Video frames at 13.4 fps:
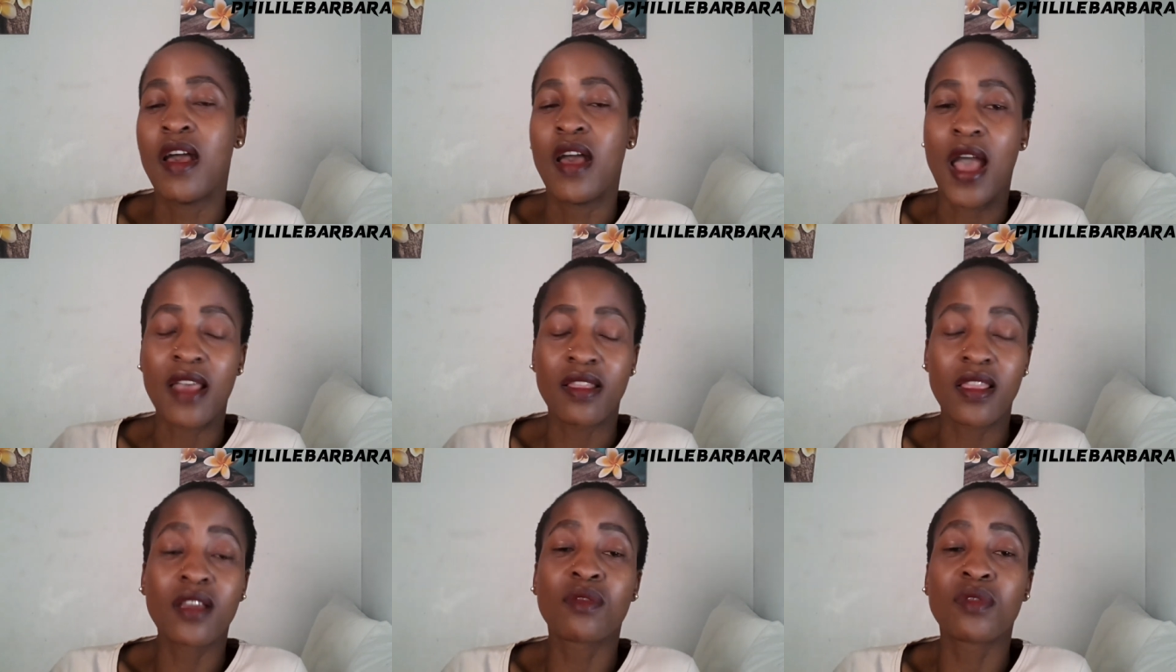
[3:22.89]
I
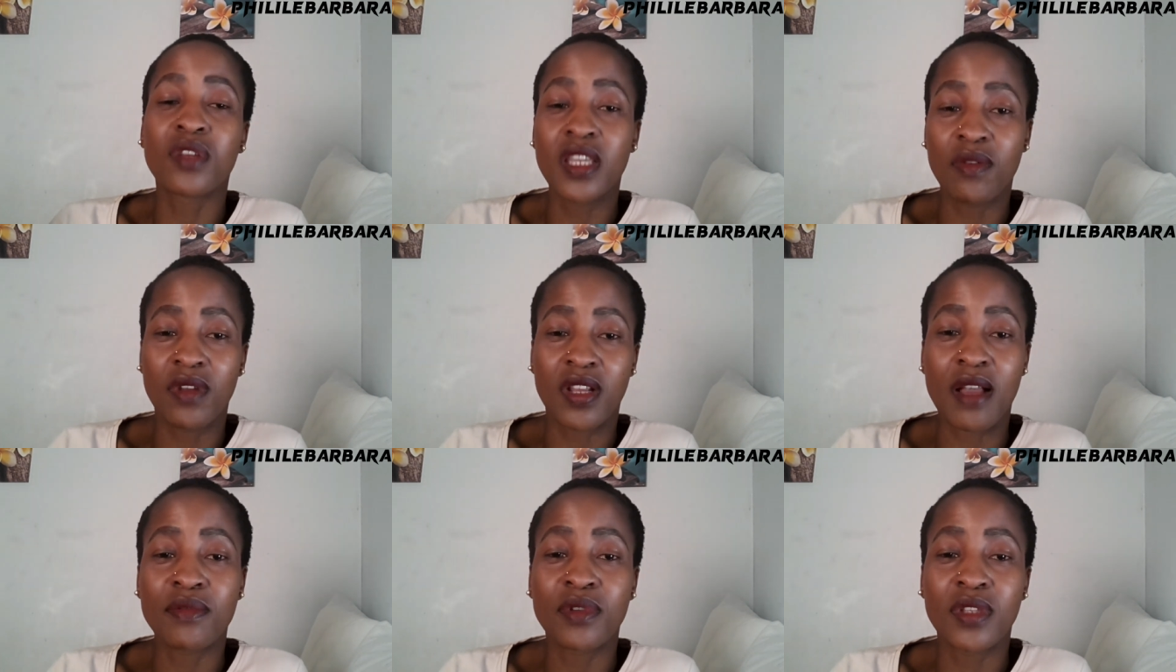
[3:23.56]
think Kuning, when it
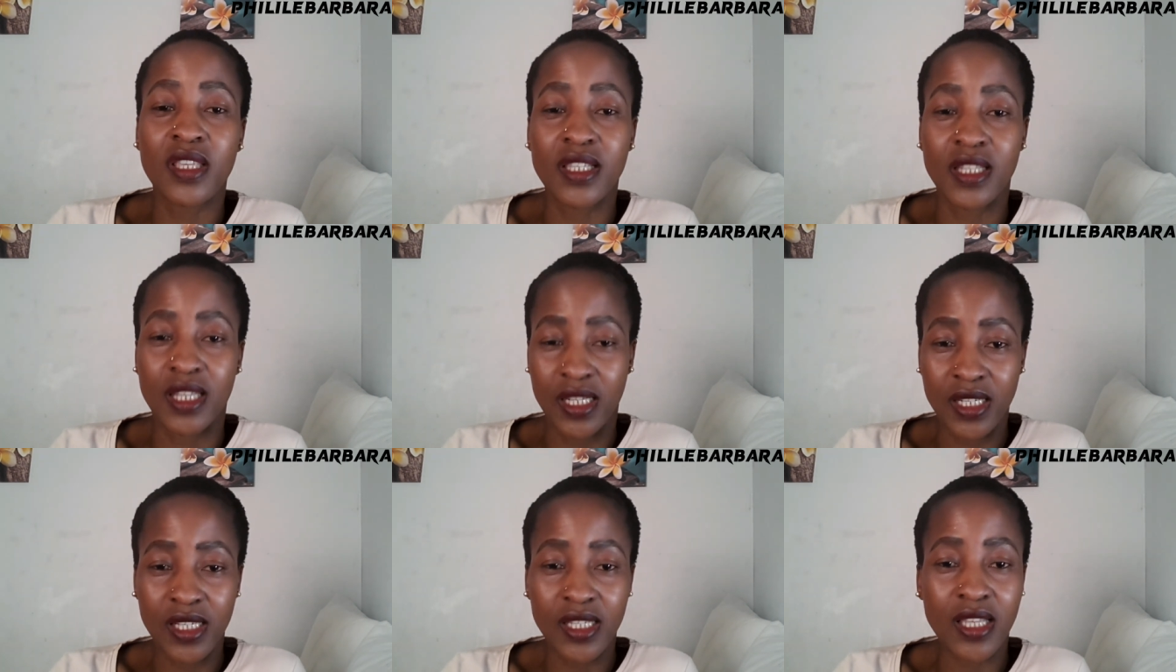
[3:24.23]
comes to these
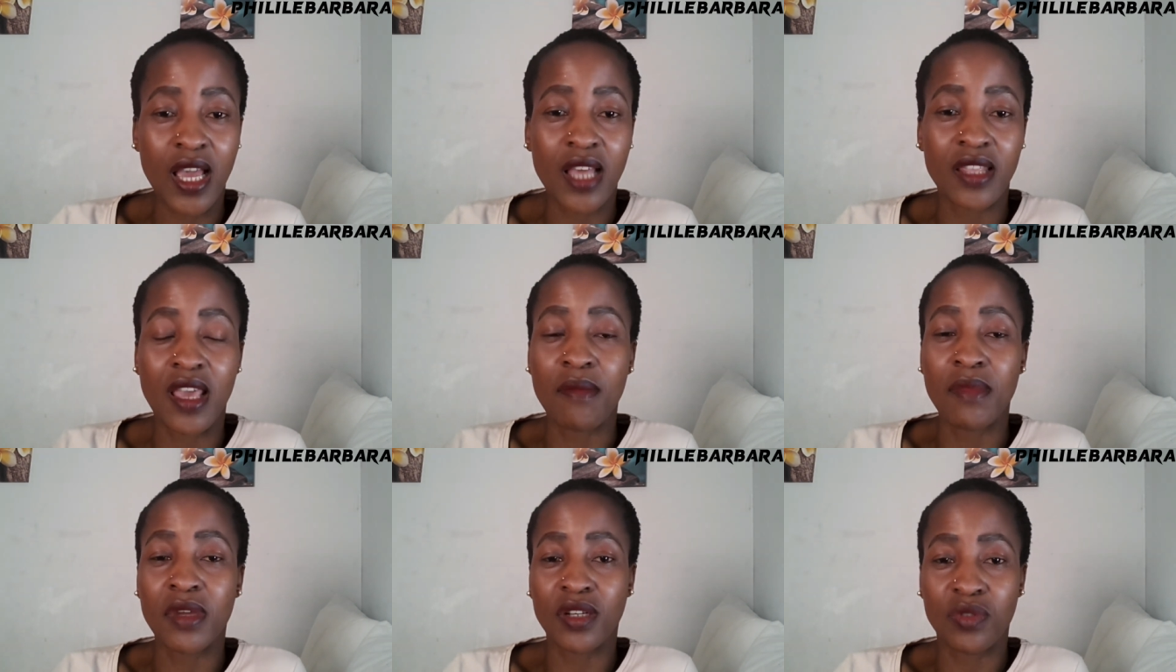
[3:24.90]
ladies, uh, they are
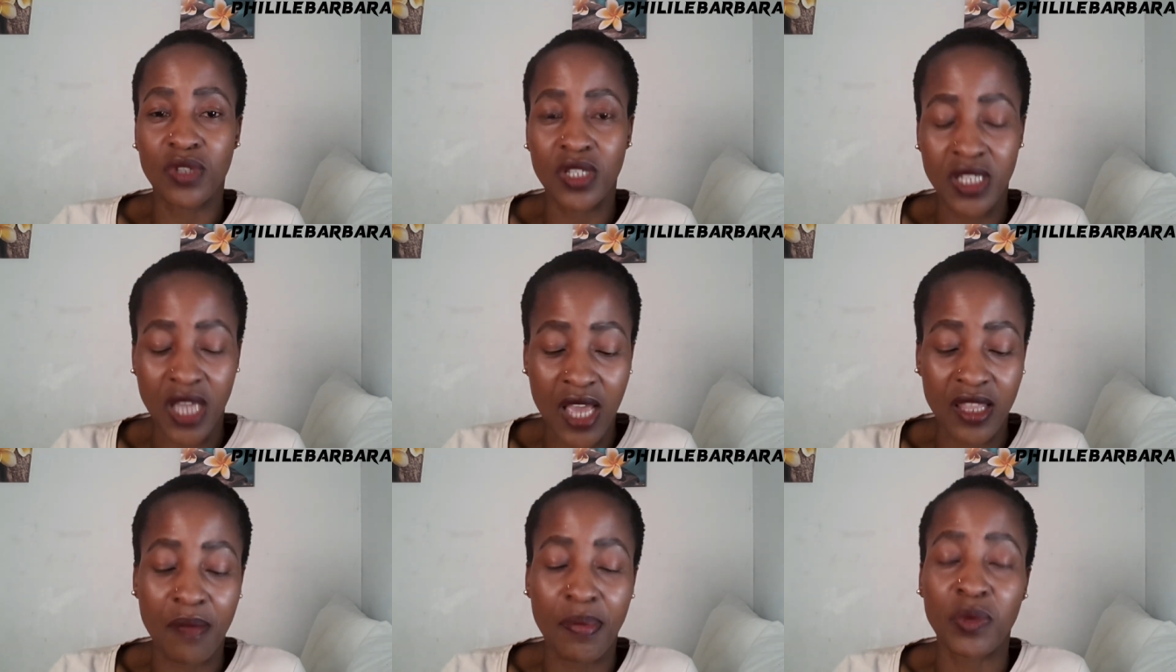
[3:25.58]
married to each
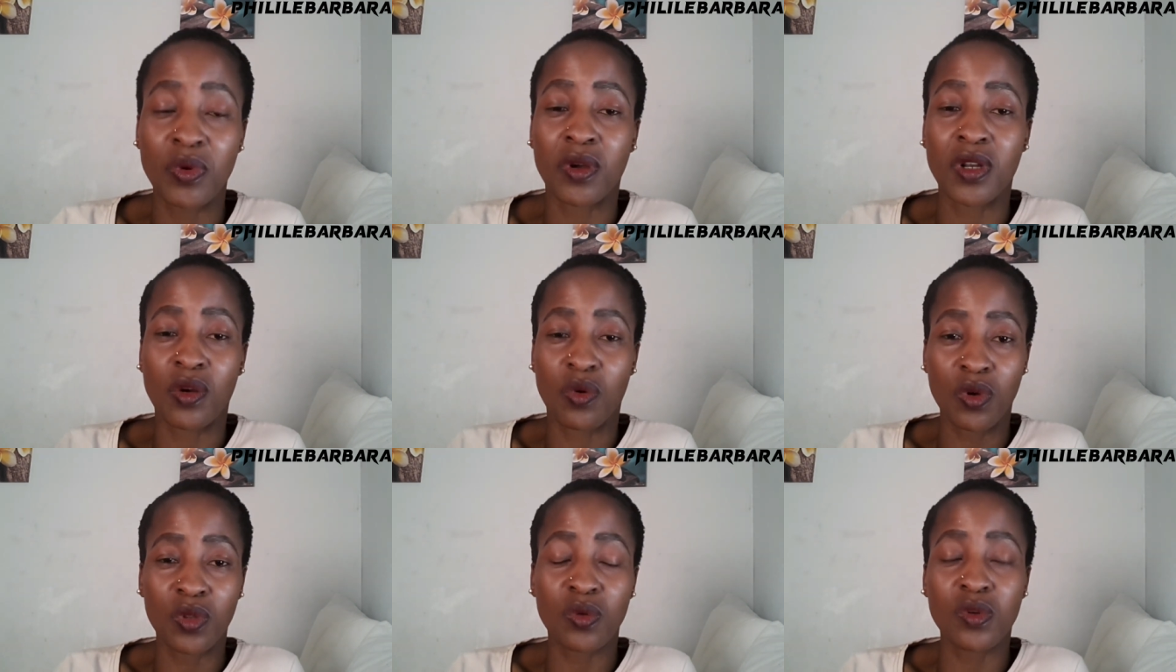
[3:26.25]
other, but we're going to
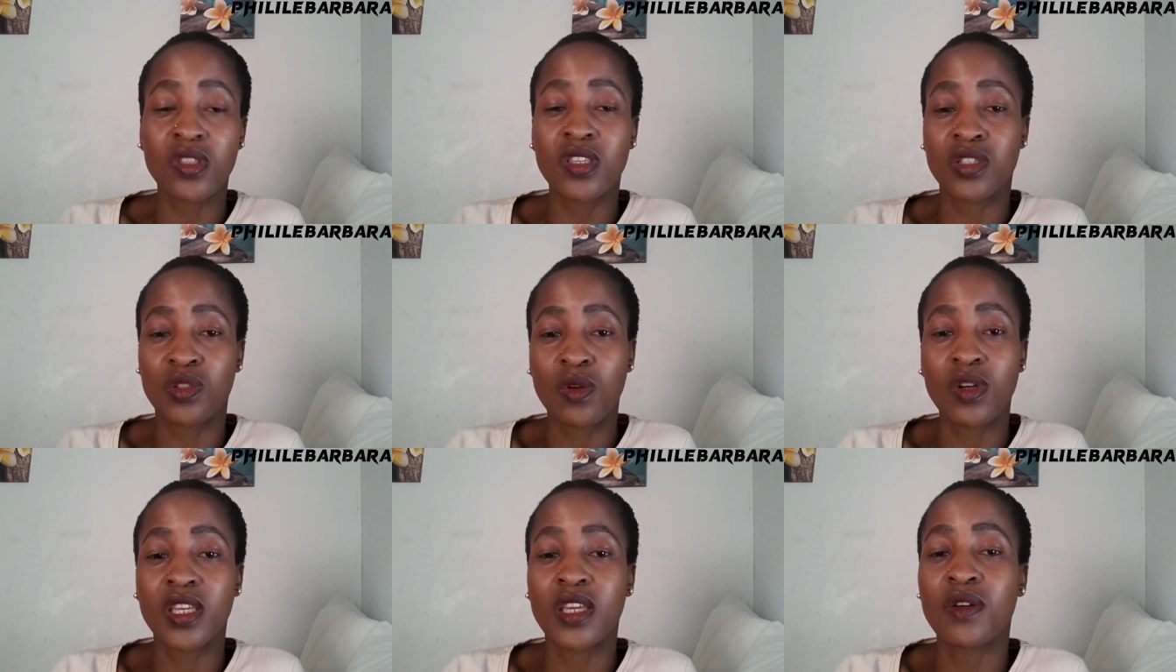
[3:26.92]
go through this
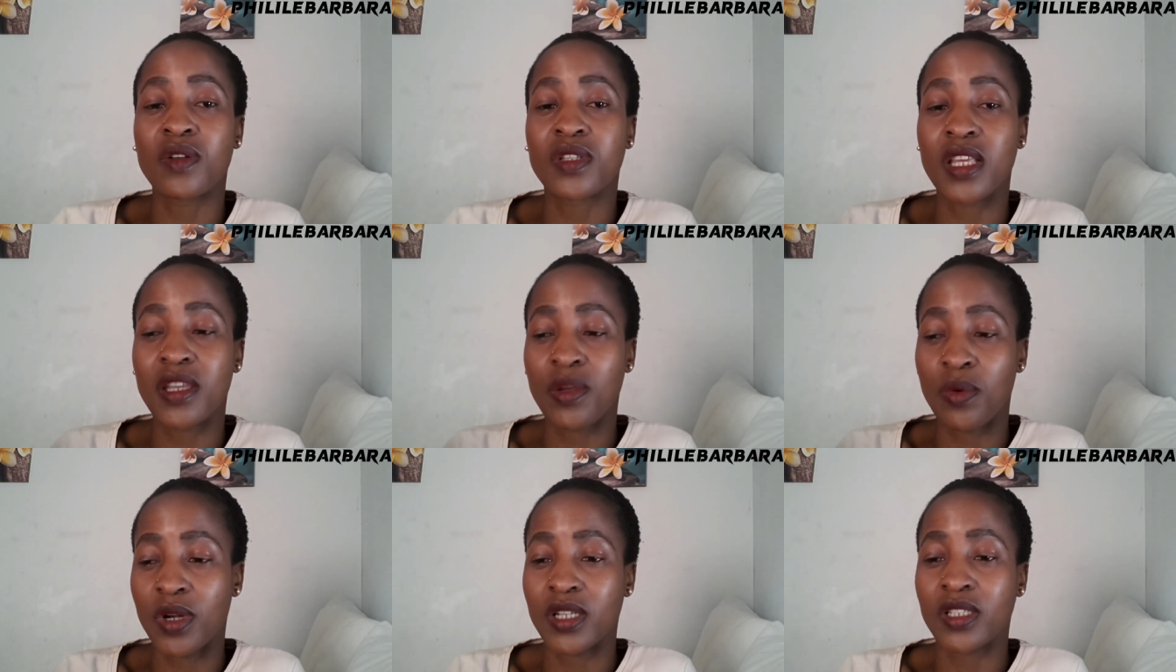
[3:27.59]
story here on Sunday
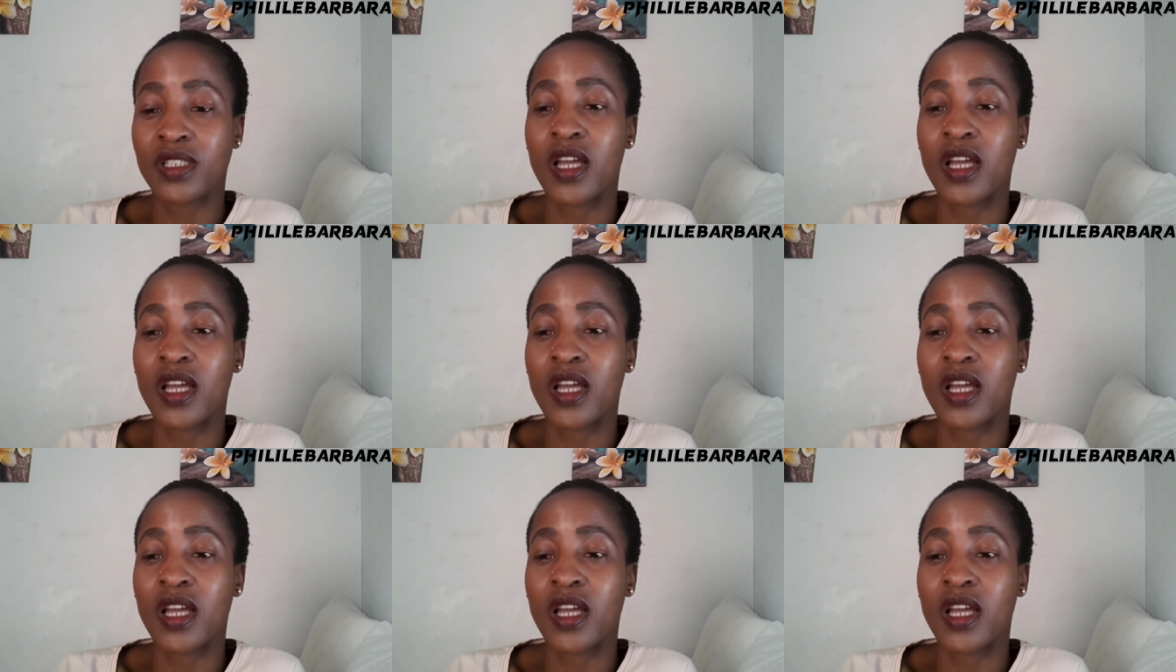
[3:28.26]
World.